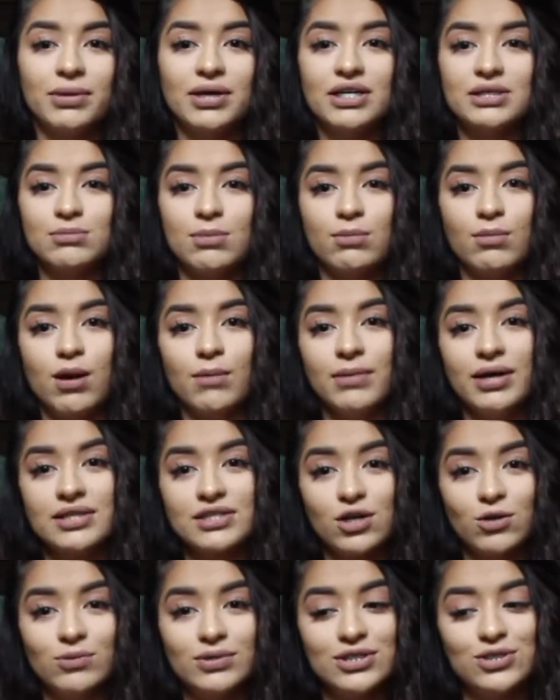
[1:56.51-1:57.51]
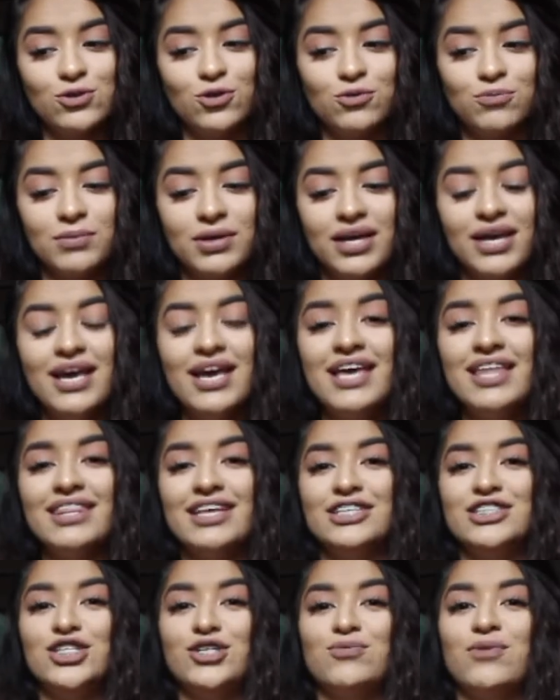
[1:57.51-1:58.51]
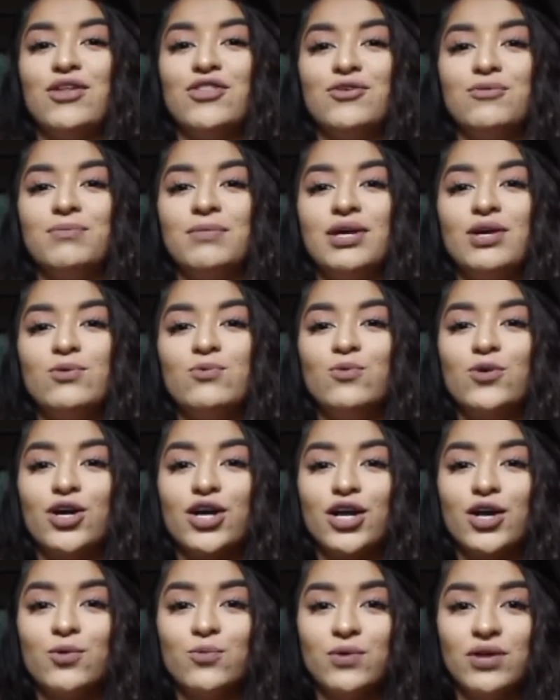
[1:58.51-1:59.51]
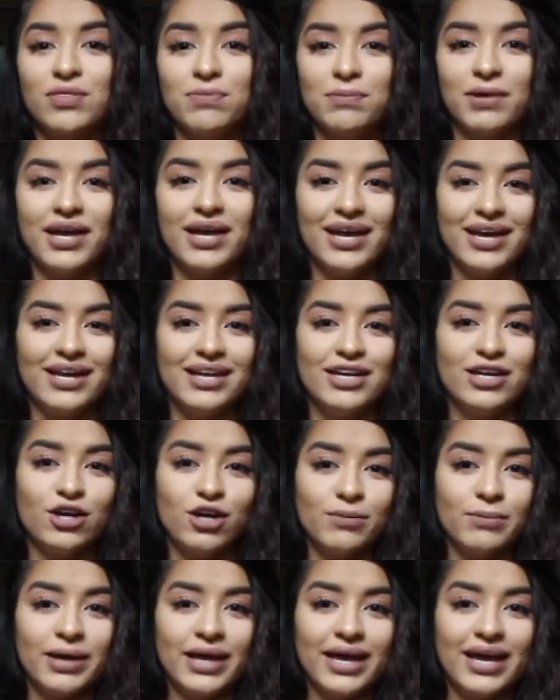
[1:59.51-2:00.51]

because my mom has always told me that she'd rather me work with my head and not my